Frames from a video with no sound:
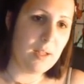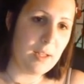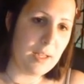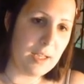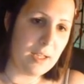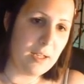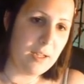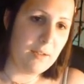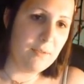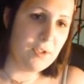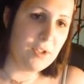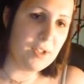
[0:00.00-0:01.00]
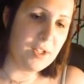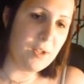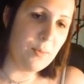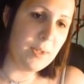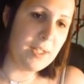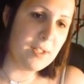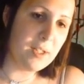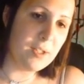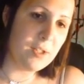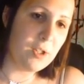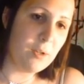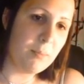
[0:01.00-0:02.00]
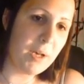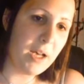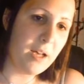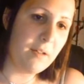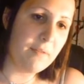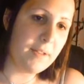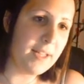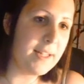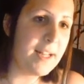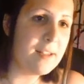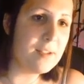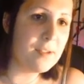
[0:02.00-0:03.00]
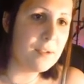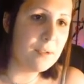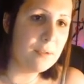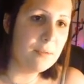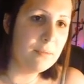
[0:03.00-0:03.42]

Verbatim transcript: I kind of just, I don't want it to look too perfect, that's all.